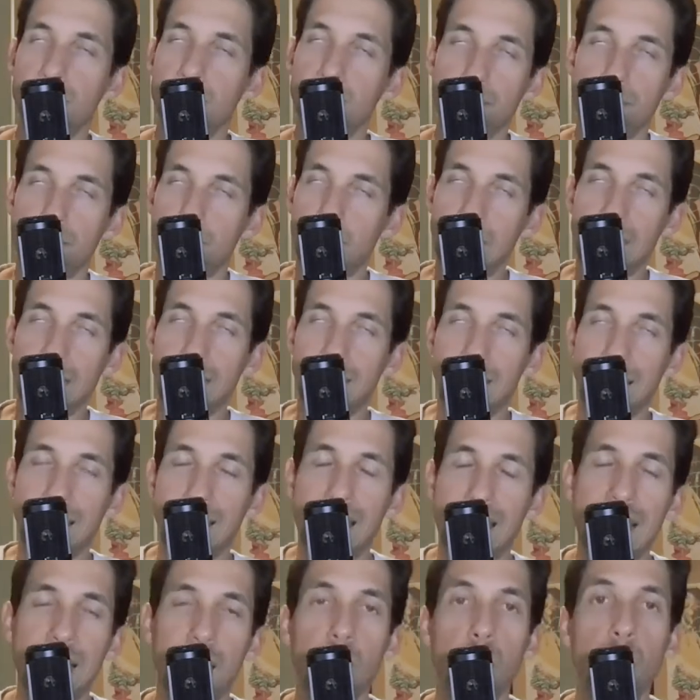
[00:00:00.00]
But again,
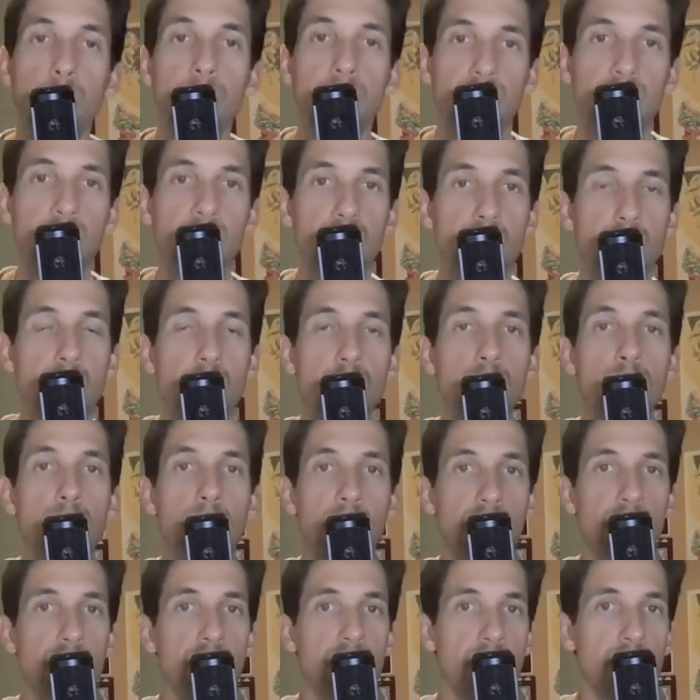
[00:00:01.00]
I don't want to get too
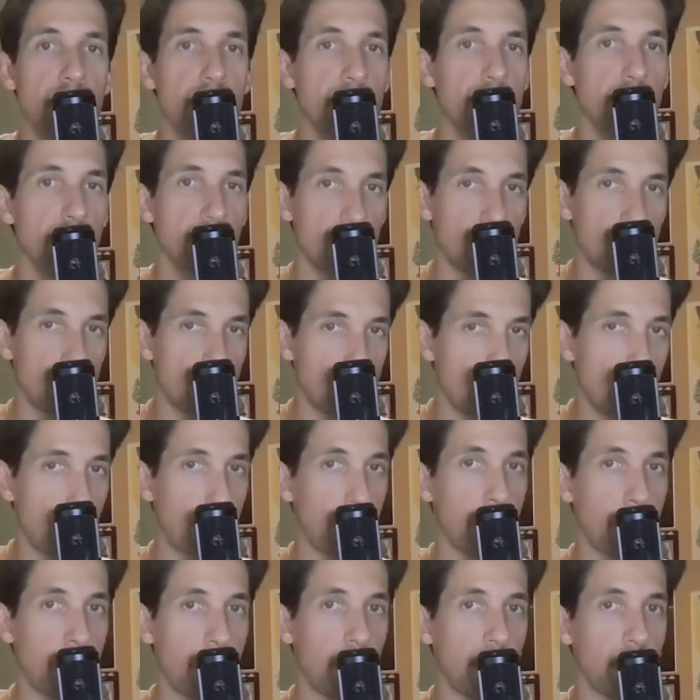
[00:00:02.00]
much into the
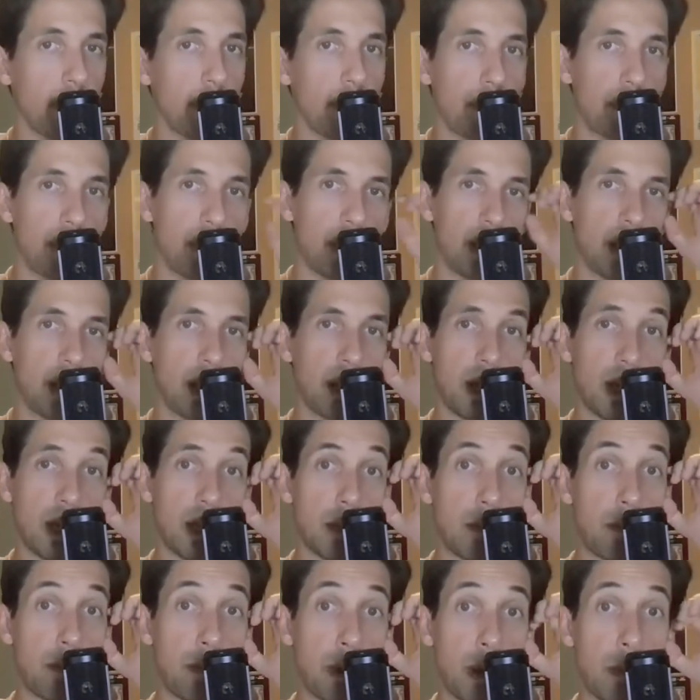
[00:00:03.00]
superhero thing and
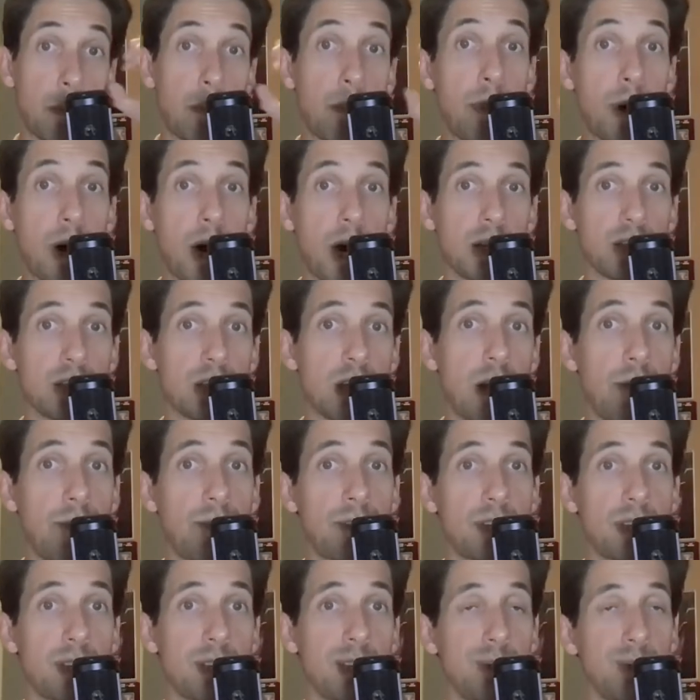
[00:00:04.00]
the big box
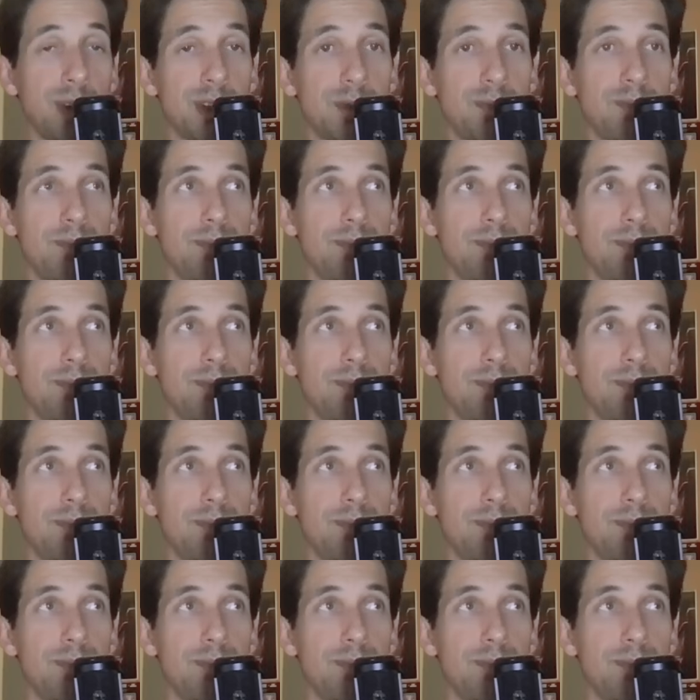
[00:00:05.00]
office thing, which,